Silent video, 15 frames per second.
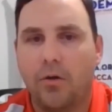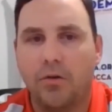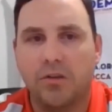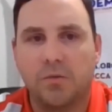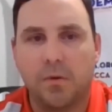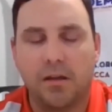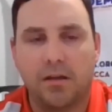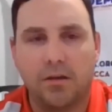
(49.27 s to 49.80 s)
who
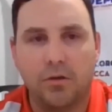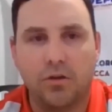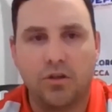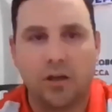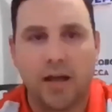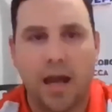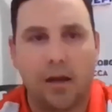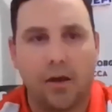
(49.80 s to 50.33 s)
is with New
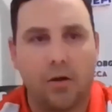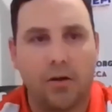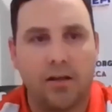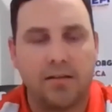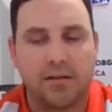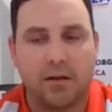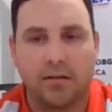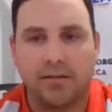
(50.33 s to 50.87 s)
Chicago
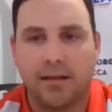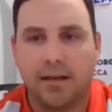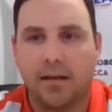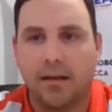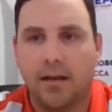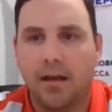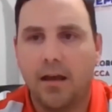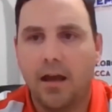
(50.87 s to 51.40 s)

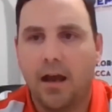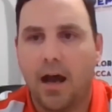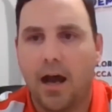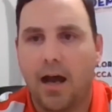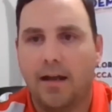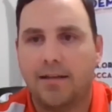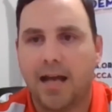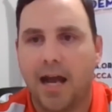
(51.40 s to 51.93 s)
Consulting.
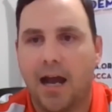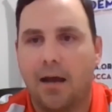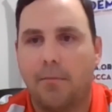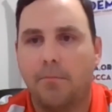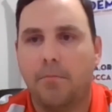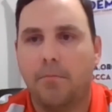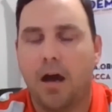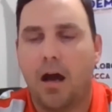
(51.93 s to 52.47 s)

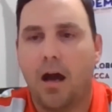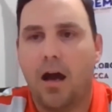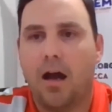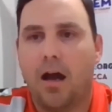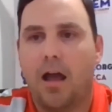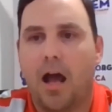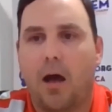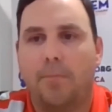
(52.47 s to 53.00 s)
Tom
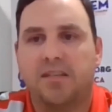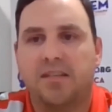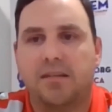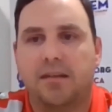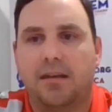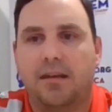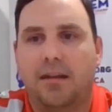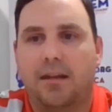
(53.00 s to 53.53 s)
helps
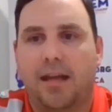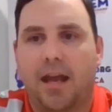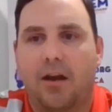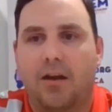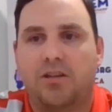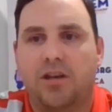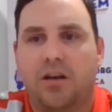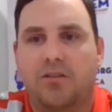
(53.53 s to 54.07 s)
the
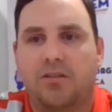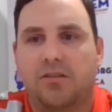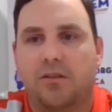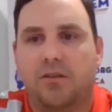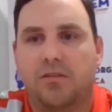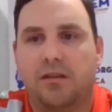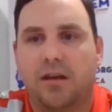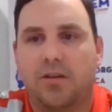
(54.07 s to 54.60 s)
County Chairs
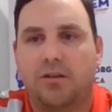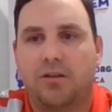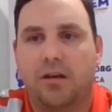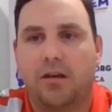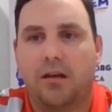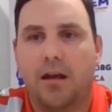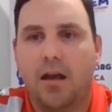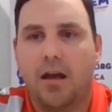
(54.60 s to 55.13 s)

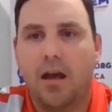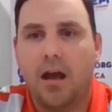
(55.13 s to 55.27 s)
Association.